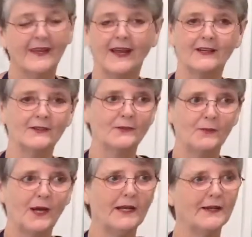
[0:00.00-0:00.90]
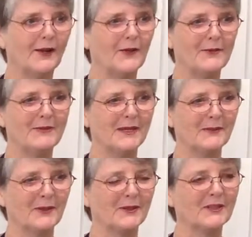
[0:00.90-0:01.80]
I don't know why I call them egg
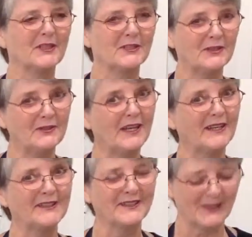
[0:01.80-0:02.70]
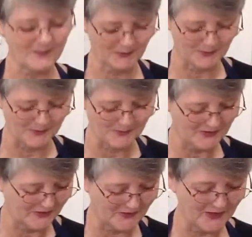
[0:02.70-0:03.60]
rolls. 2 nice summer rolls.
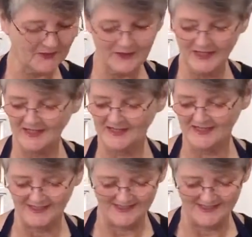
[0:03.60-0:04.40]
There are no eggs in